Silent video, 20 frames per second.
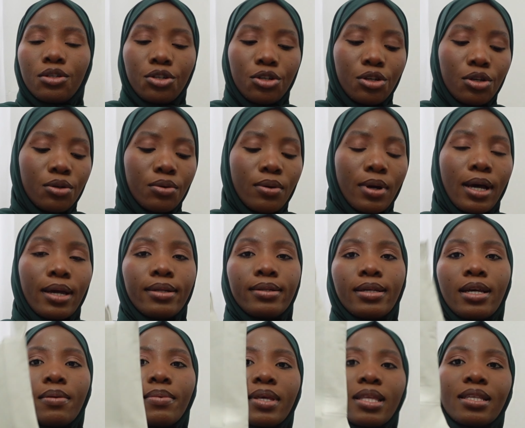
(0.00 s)
shoe
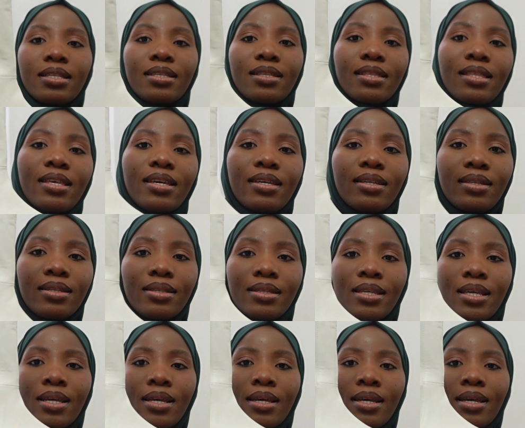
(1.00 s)
item is this